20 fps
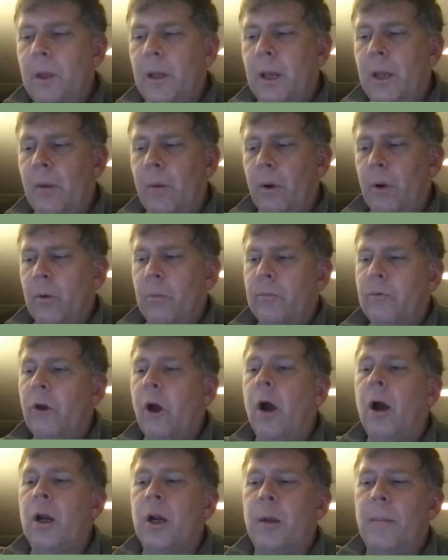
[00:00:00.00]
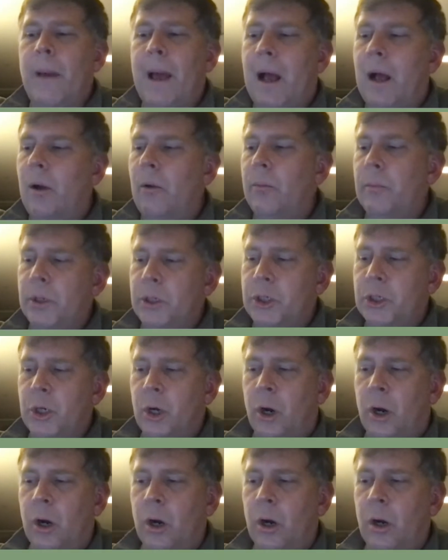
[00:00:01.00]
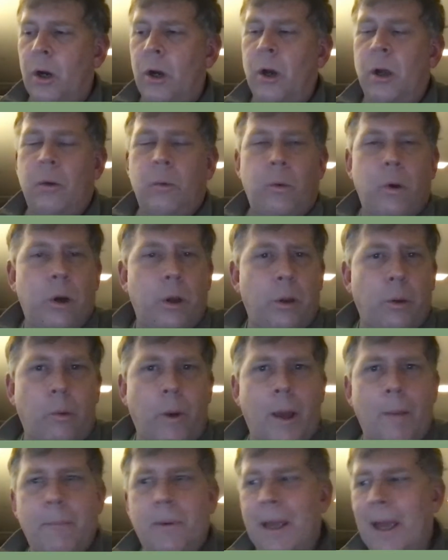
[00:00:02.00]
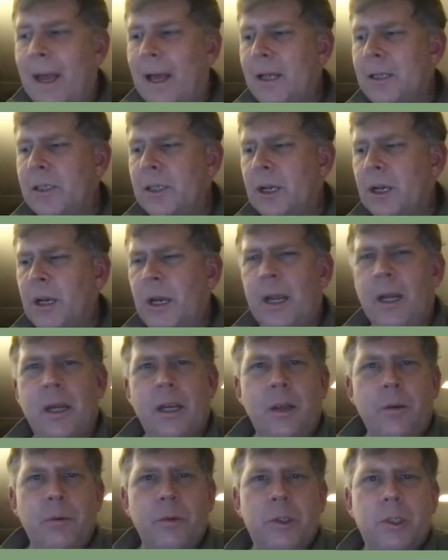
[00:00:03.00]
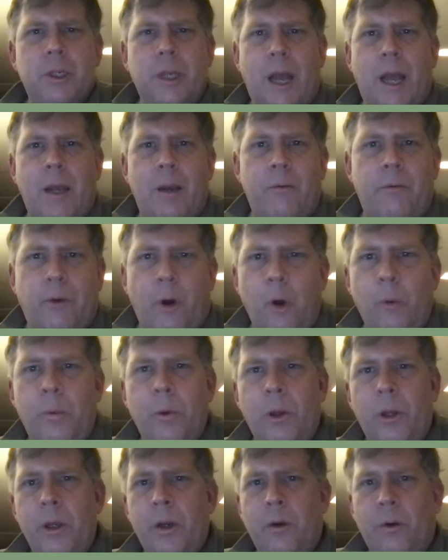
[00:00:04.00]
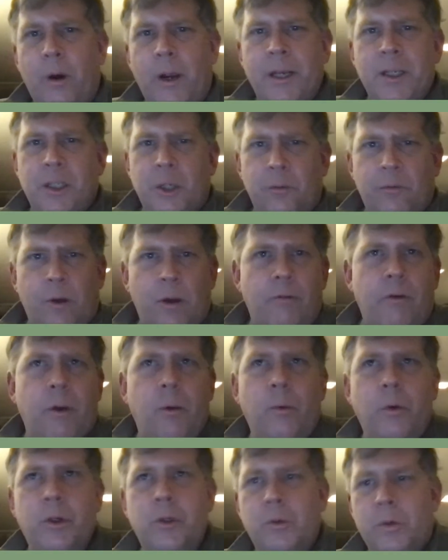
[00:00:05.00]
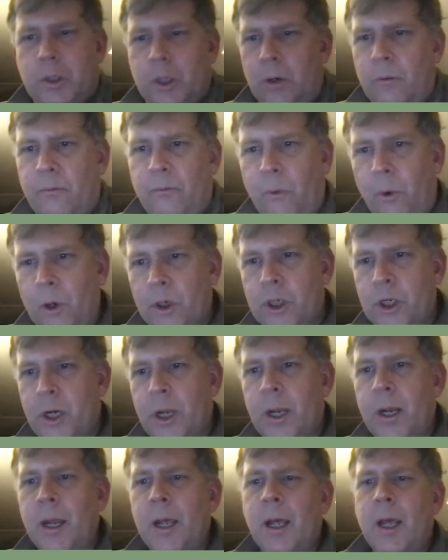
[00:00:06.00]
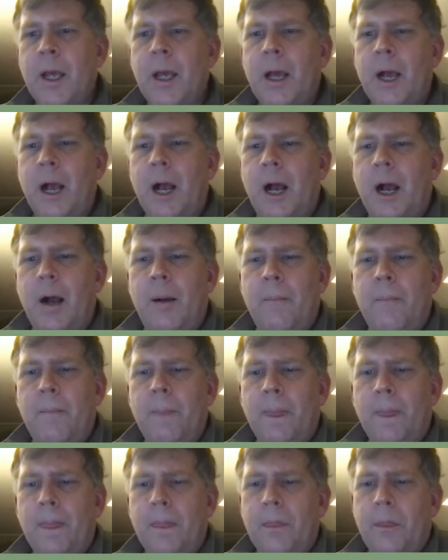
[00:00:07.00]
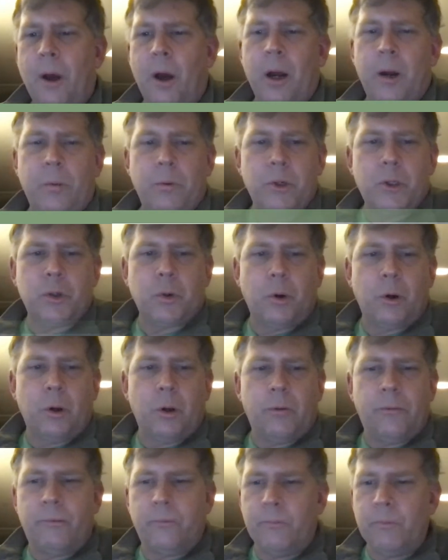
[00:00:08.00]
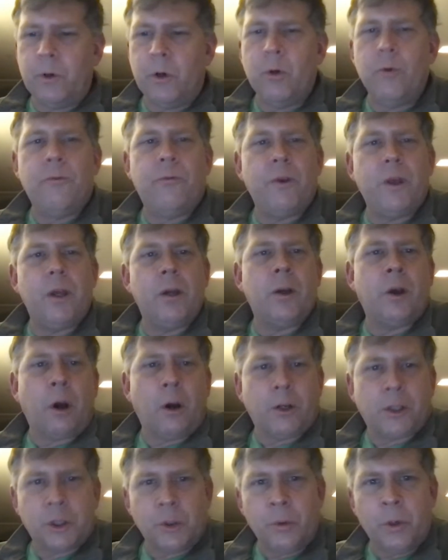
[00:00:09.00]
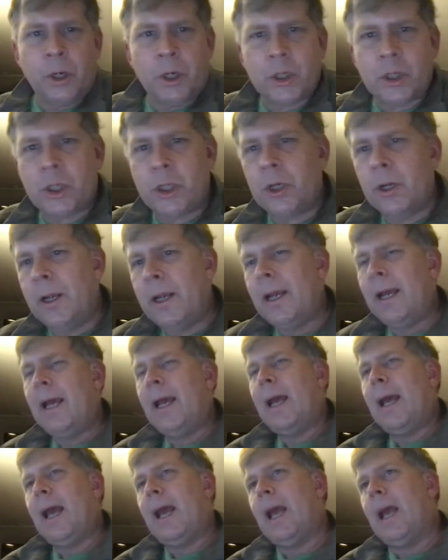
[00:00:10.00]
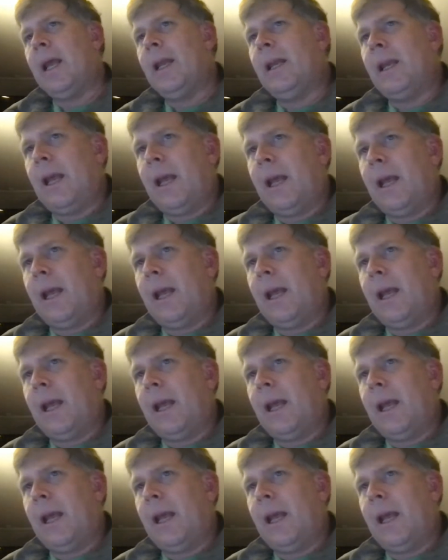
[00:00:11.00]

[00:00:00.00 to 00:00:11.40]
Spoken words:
They were talking about Mystara on one of the webcasts, and he was kind of openly derisive of it, which was unfortunate. Thought it was sort of goofy and cartoonish, and